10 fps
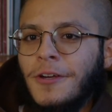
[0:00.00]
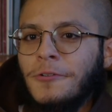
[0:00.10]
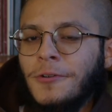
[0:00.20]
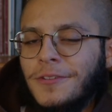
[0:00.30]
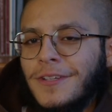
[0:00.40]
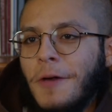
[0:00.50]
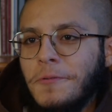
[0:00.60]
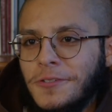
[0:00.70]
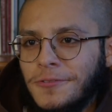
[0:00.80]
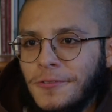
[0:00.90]
what the
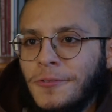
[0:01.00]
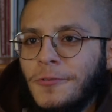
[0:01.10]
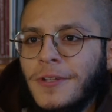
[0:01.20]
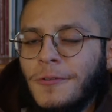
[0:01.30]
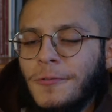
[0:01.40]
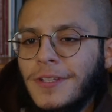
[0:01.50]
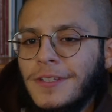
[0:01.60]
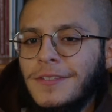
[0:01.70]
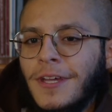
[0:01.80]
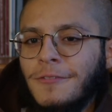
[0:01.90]
Capuchins are doing, what they
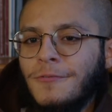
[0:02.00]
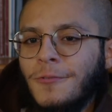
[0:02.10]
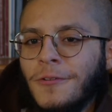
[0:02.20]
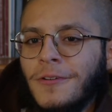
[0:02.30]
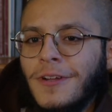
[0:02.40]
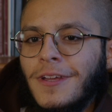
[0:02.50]
stand for.